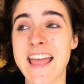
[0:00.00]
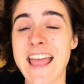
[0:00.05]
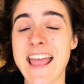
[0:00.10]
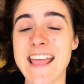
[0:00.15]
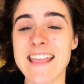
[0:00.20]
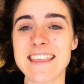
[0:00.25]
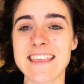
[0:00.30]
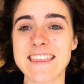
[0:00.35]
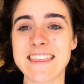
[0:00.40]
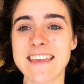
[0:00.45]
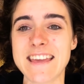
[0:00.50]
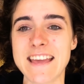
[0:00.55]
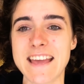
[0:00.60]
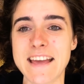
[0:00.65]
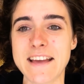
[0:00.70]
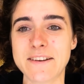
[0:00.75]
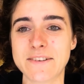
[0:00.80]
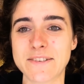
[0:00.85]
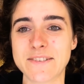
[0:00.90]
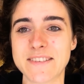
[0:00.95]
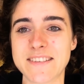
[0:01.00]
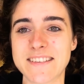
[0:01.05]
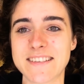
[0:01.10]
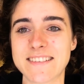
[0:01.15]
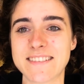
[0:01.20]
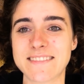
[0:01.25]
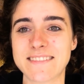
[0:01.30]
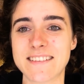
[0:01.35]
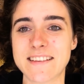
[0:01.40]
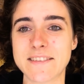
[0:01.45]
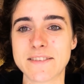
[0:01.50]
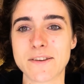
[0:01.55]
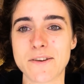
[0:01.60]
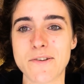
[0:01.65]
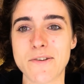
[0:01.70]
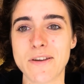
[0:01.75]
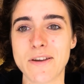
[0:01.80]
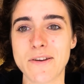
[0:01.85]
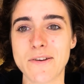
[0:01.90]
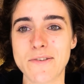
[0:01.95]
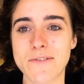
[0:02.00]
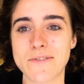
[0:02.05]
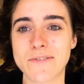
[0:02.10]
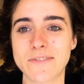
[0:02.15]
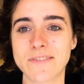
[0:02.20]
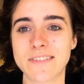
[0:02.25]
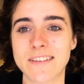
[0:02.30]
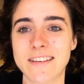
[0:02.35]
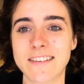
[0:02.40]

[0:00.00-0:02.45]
anything else that's going on